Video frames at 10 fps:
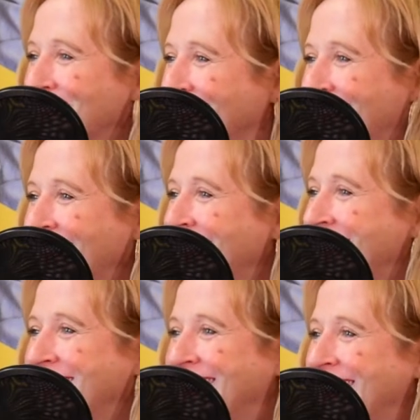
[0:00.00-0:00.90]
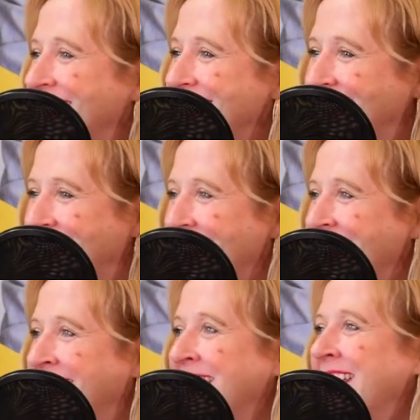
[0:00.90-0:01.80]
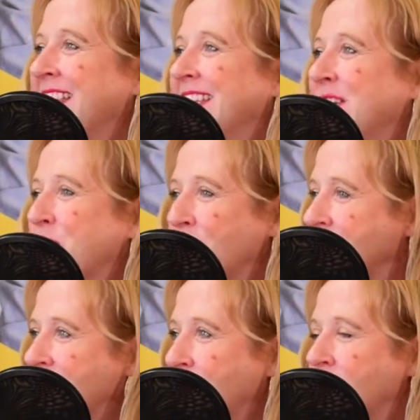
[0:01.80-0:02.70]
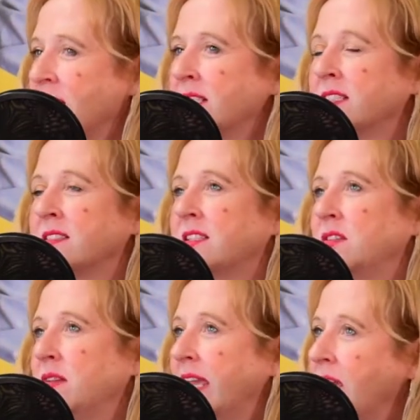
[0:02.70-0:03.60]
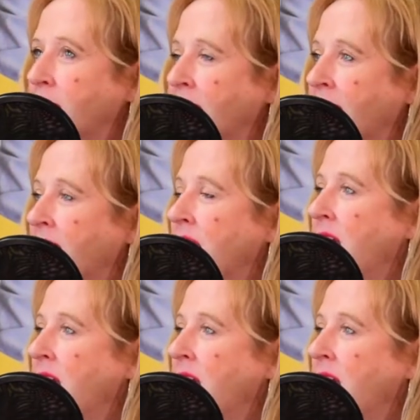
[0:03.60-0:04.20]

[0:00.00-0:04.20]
reading, G D and T, lean principles, you name it.